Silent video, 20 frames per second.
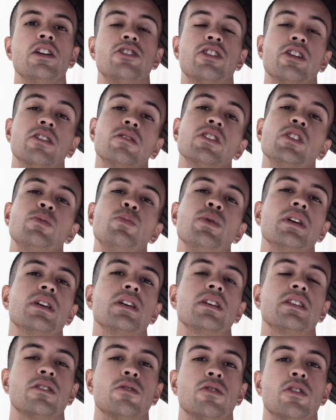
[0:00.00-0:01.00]
Generally
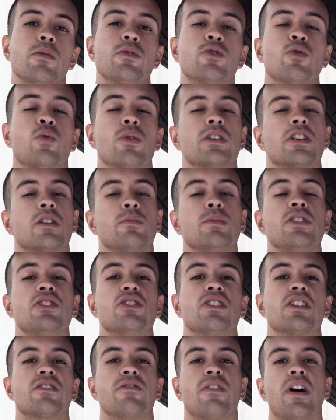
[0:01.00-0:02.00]
speaking, 0W20 is going to be
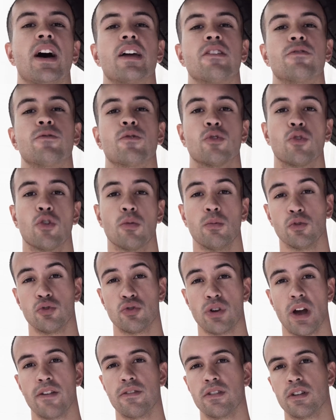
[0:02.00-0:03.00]
just fine for normal
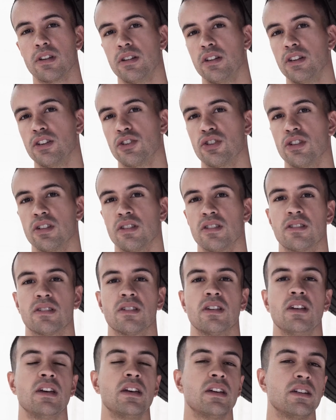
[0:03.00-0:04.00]
driving conditions,